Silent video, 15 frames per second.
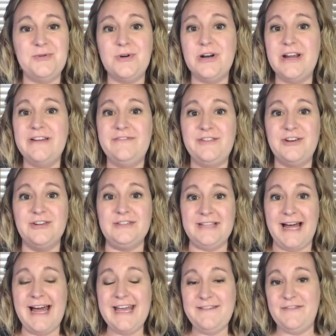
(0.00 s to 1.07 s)
or if you're
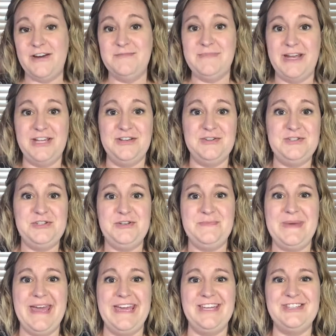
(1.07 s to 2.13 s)
live on my YouTube
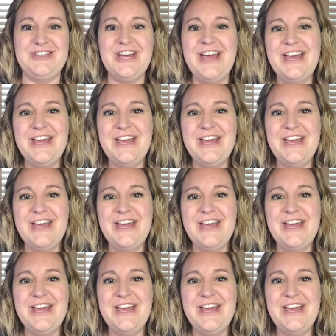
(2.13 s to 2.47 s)
page,